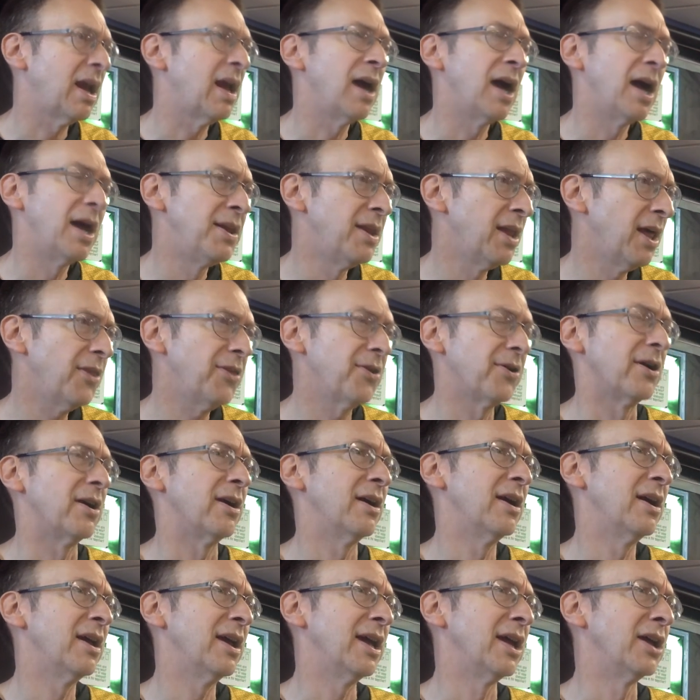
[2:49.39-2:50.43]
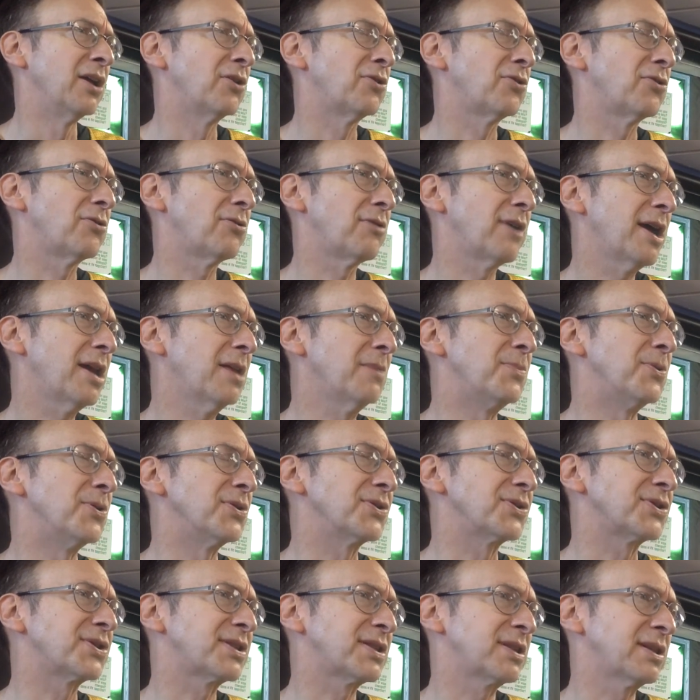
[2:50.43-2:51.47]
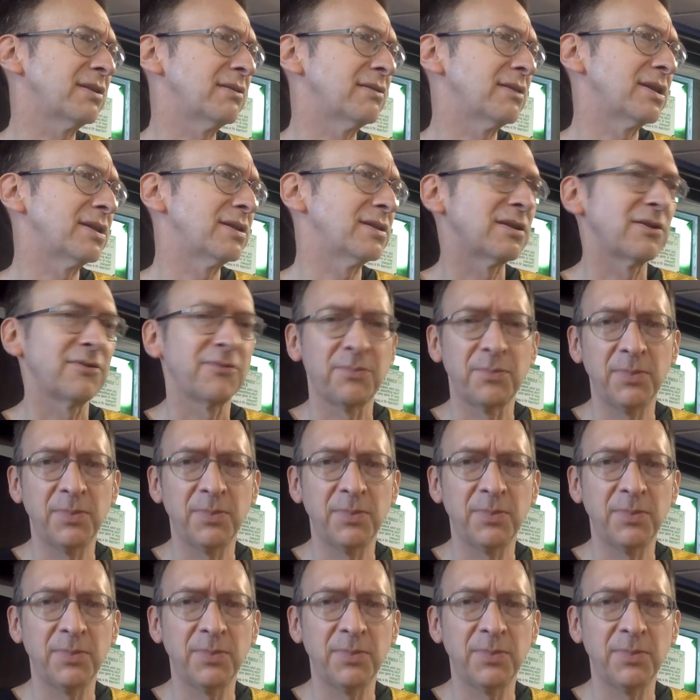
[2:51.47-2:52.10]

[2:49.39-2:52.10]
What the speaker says: another incredible series of